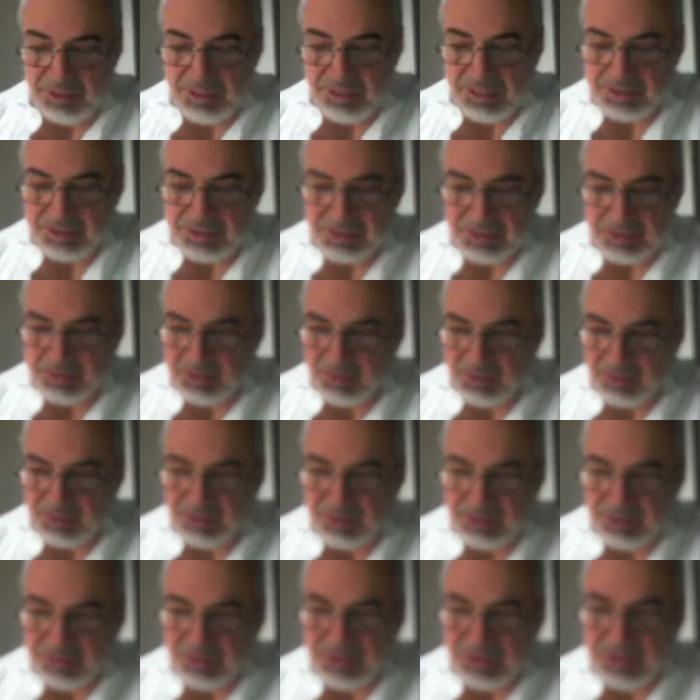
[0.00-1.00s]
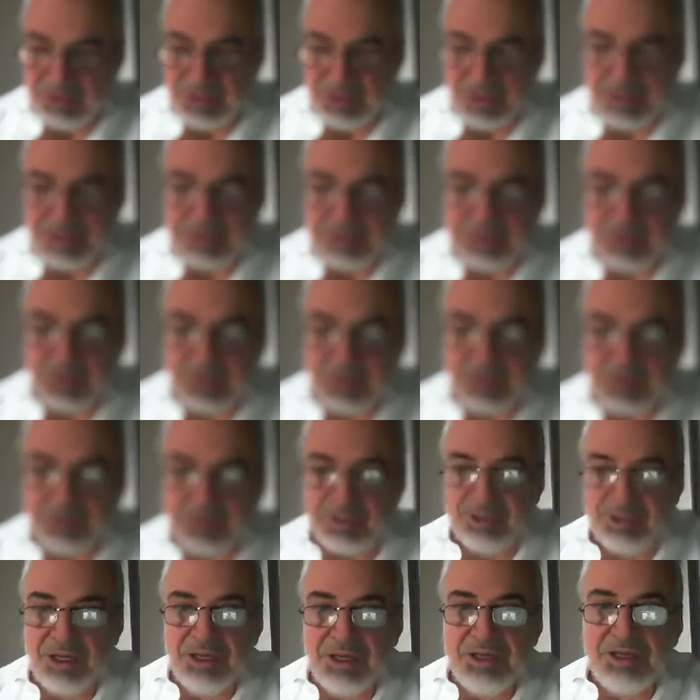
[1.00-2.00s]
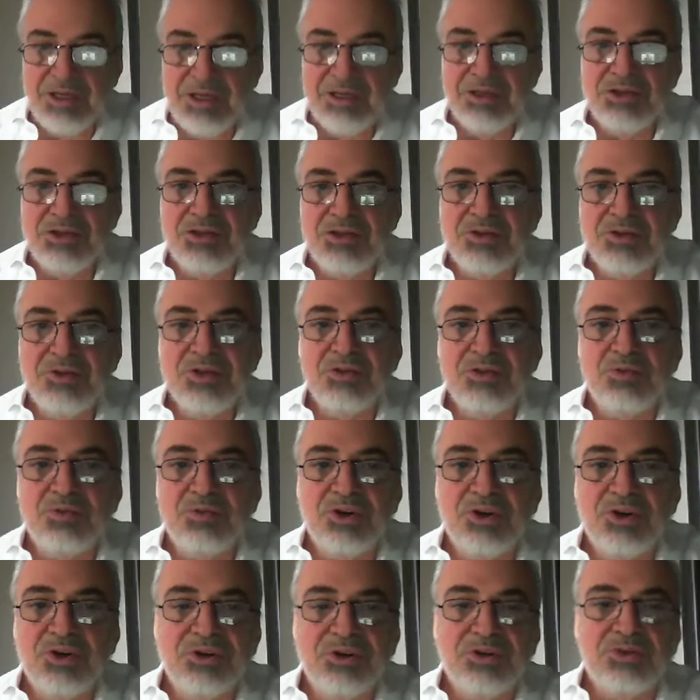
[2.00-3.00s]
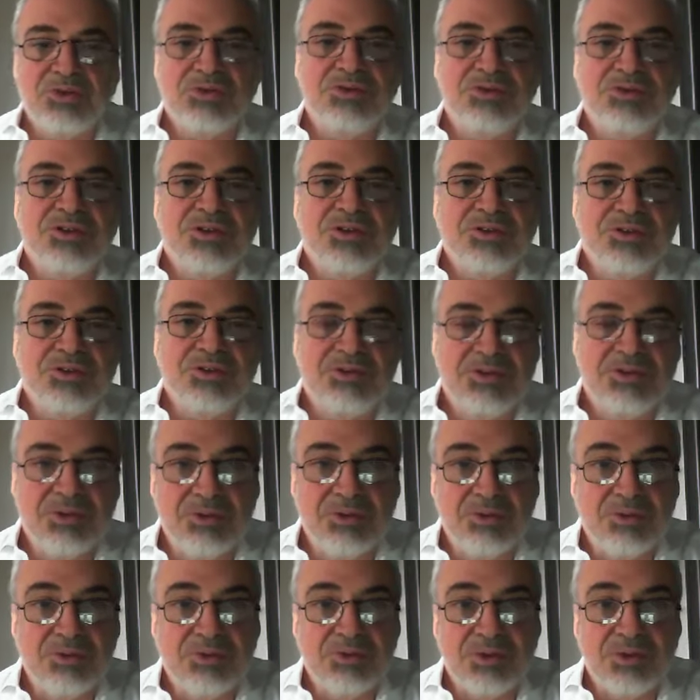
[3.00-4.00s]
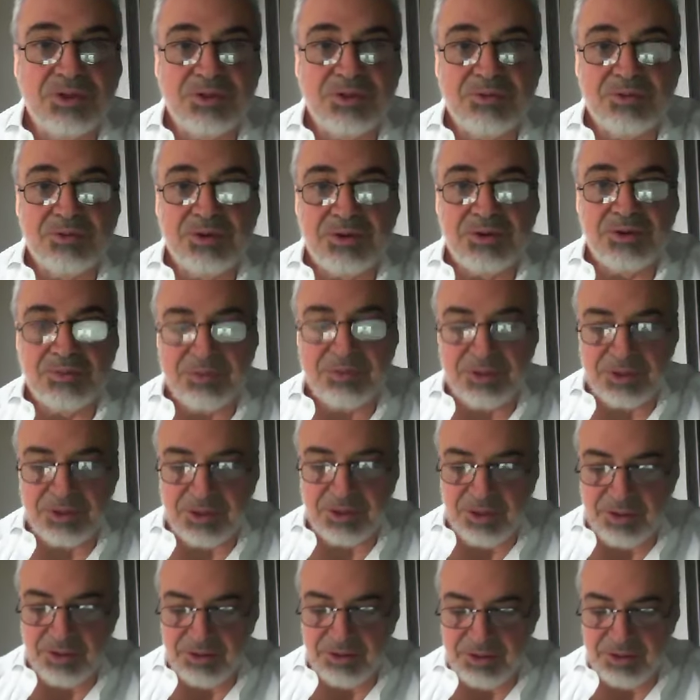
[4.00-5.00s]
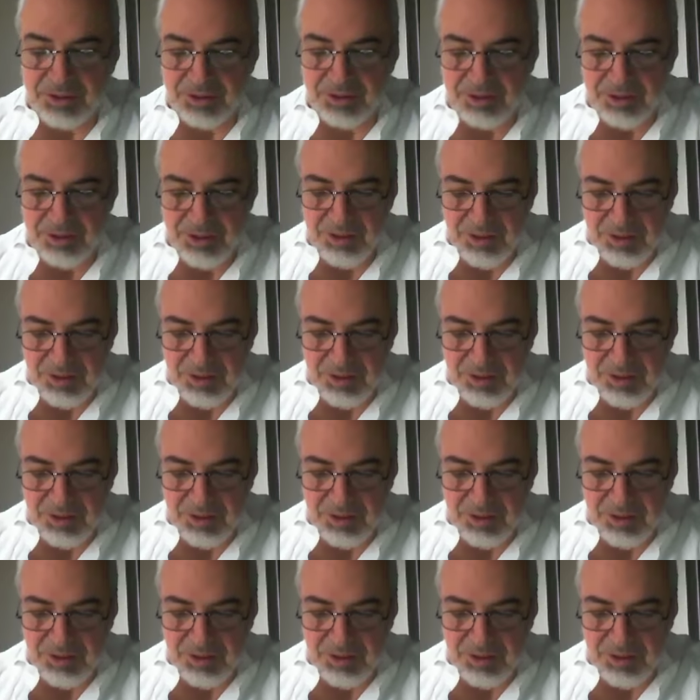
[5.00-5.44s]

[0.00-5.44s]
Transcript: That's always very nice, but the issue is, what do those things do? What are the